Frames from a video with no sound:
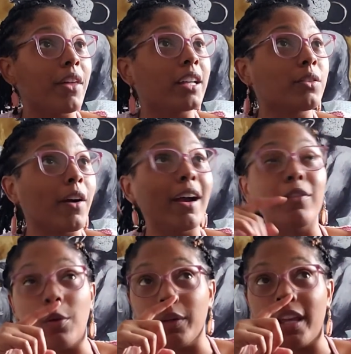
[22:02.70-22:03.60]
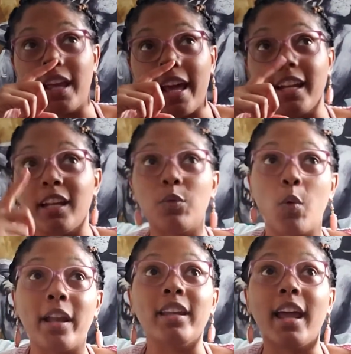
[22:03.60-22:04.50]
thus far, I've only edited
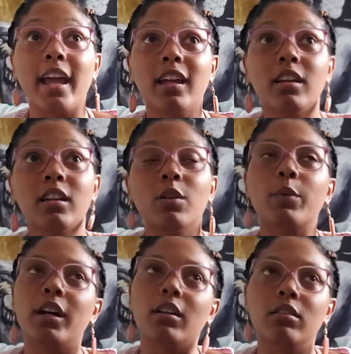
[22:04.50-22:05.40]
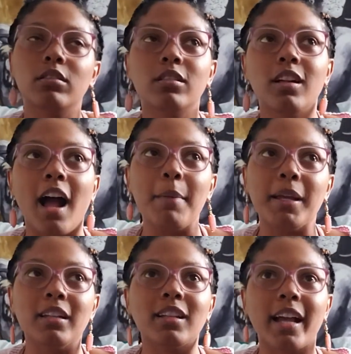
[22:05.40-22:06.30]
one day. Well, I
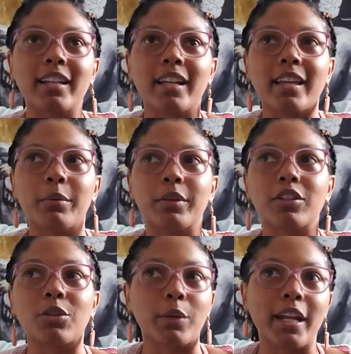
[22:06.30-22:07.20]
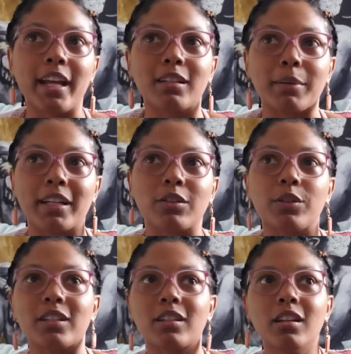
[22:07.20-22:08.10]
mean, technically it was 3 days because
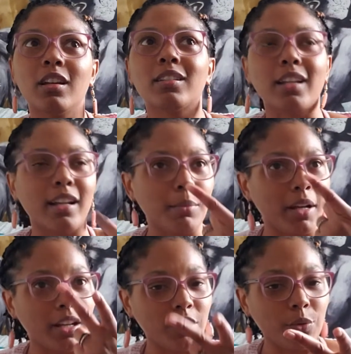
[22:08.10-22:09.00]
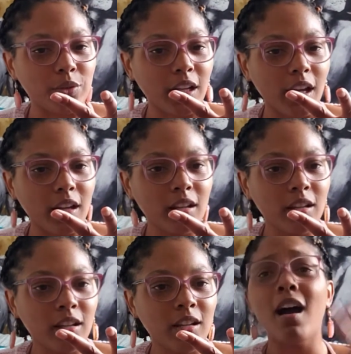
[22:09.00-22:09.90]
it was Sunday, Monday, Tuesday.
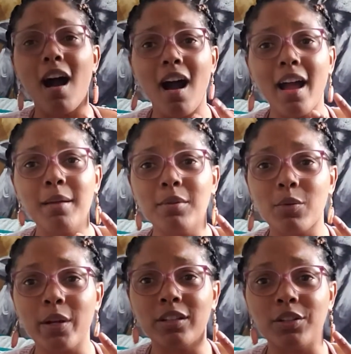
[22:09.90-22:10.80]
I still